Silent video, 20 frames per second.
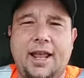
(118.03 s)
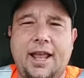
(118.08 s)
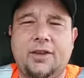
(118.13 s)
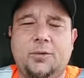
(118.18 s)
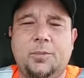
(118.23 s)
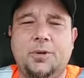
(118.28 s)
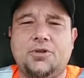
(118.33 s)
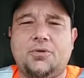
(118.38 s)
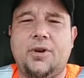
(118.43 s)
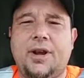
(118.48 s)
It
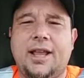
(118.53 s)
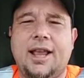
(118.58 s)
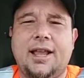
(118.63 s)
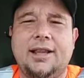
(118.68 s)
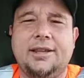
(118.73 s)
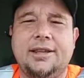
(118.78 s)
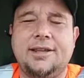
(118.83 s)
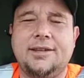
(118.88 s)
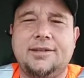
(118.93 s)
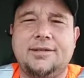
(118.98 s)
has to be trading at
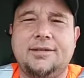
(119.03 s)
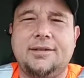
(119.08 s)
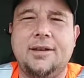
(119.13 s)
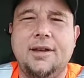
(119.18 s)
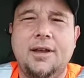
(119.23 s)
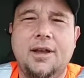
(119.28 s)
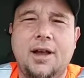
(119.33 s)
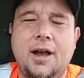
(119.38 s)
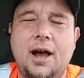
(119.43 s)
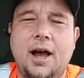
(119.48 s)
least
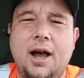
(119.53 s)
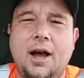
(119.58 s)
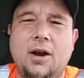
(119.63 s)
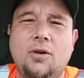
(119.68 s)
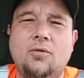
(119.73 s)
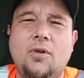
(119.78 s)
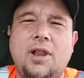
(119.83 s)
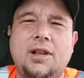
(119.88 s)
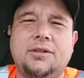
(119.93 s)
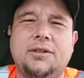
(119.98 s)

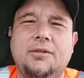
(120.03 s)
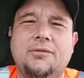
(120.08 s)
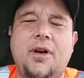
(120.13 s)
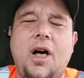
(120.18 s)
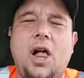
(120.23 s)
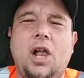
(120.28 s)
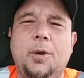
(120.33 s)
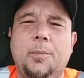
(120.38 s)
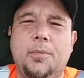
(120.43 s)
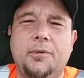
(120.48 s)
a relative
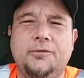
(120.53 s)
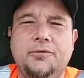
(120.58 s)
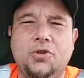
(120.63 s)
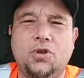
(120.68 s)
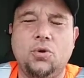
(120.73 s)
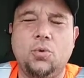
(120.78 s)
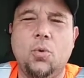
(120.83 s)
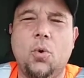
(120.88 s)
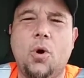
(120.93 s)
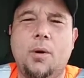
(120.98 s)
volume of
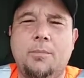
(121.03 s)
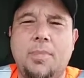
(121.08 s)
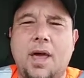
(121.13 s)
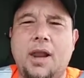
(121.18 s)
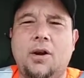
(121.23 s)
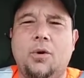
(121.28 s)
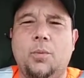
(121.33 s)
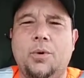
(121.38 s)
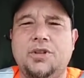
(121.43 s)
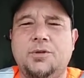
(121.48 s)
2 or
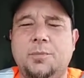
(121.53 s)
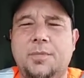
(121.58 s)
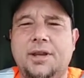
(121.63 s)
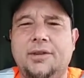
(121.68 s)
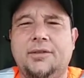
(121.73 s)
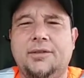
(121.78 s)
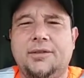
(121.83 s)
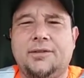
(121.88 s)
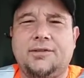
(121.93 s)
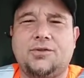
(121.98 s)
better, which
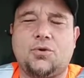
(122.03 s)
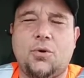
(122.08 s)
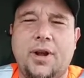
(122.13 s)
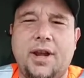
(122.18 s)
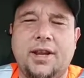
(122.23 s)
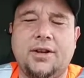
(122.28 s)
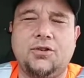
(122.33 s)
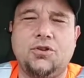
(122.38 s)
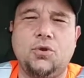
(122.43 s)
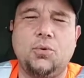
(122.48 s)
means it's
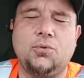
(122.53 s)
trading 2